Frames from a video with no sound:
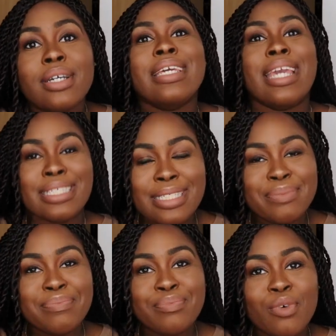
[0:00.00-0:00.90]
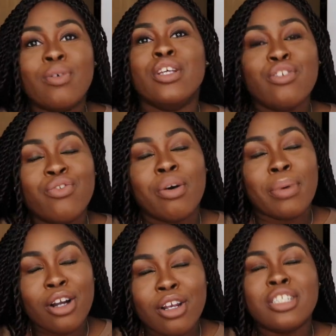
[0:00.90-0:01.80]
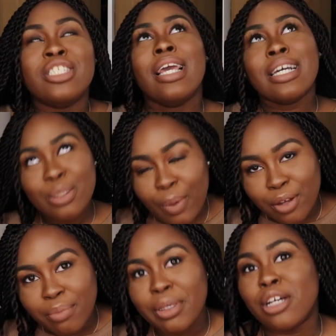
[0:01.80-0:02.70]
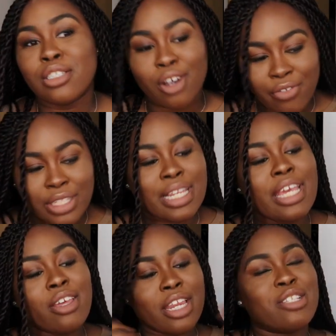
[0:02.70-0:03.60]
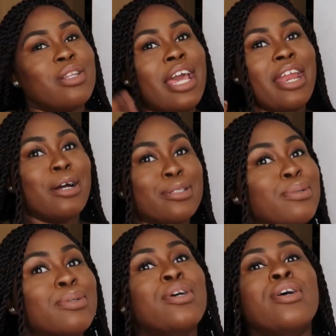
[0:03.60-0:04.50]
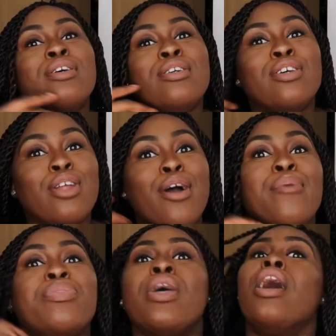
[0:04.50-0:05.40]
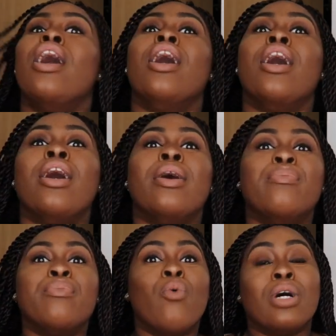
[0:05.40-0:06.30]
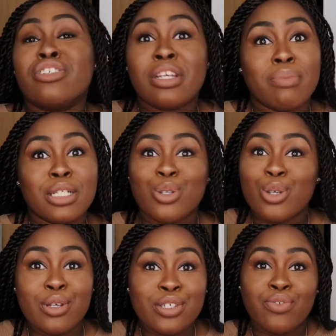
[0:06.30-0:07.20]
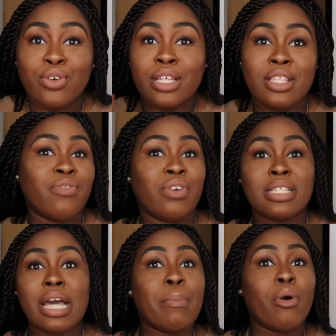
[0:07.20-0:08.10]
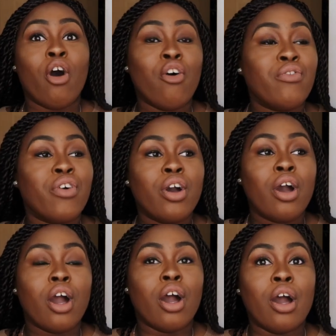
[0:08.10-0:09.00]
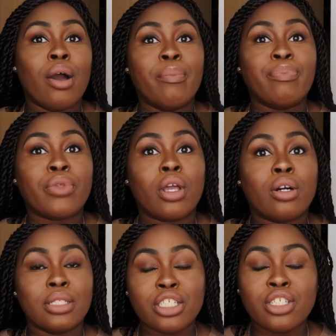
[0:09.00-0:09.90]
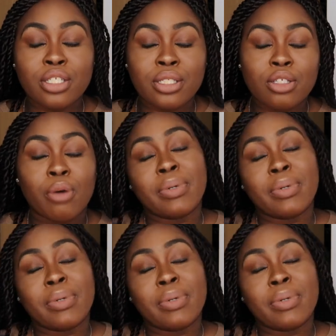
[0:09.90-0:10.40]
Yes, we do pharmacology as well, because obviously you need to learn how to, you know, what treatment to use for the different type of conditions or